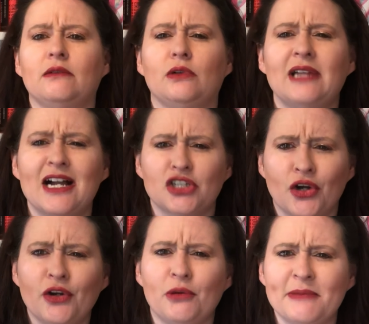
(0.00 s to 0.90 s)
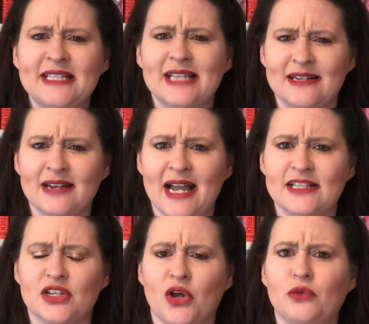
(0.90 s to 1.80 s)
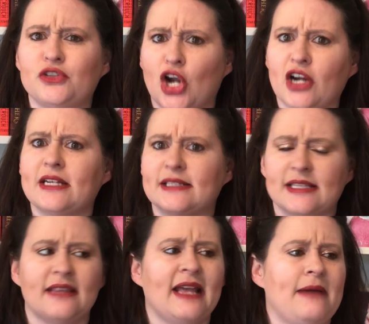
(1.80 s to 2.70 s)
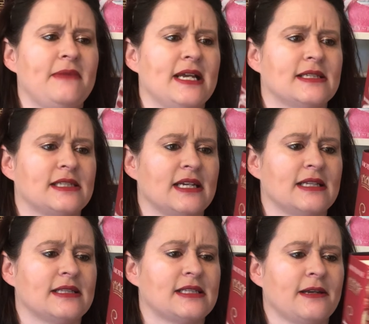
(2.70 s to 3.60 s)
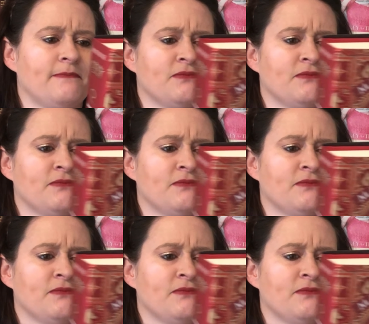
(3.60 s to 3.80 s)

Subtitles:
Well, nocturnal means at night, so the whole darkness thing, that makes sense.